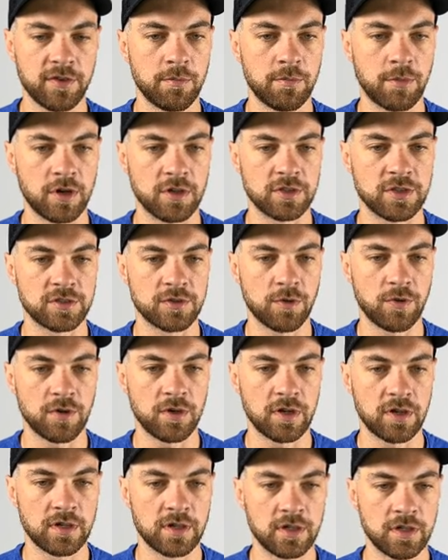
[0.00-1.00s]
purchase
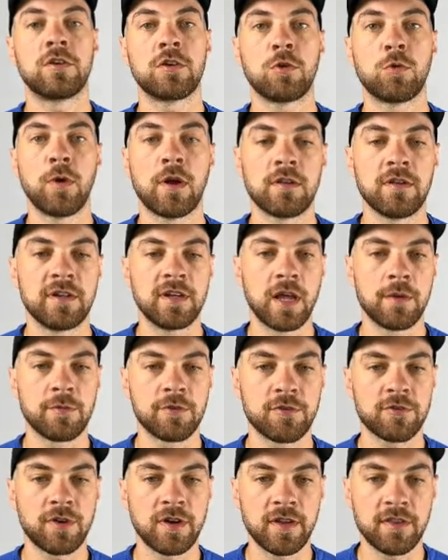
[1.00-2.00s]
order to quickly
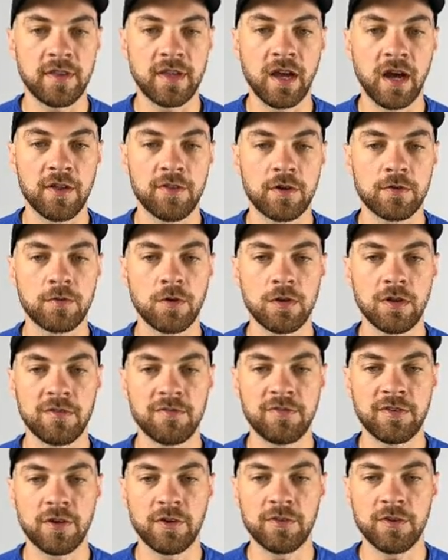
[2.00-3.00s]
demonstrate the other rollup
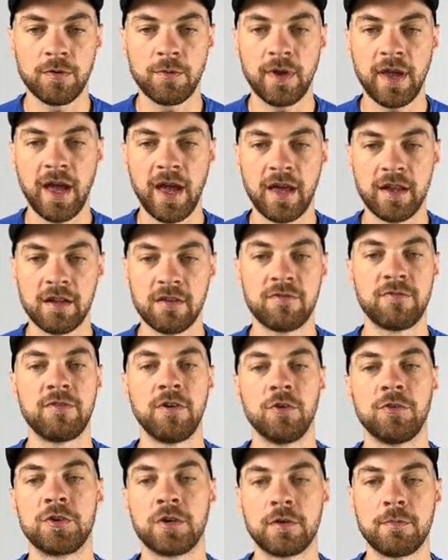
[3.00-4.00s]
field that we added
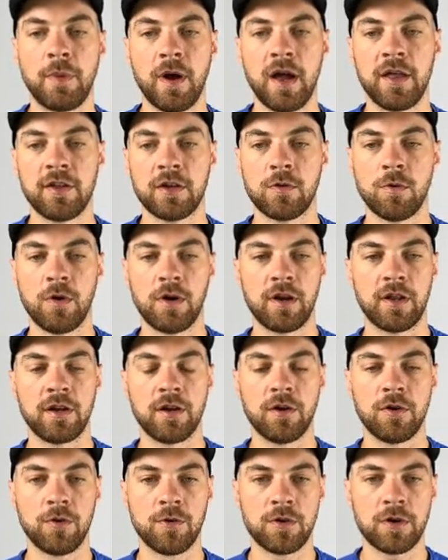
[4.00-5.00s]
filtered by the quantity
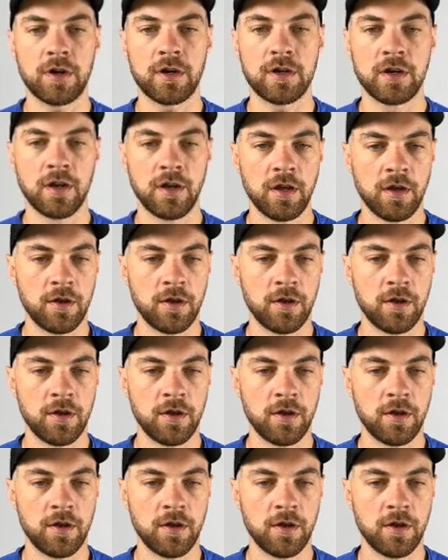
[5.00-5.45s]
ordered.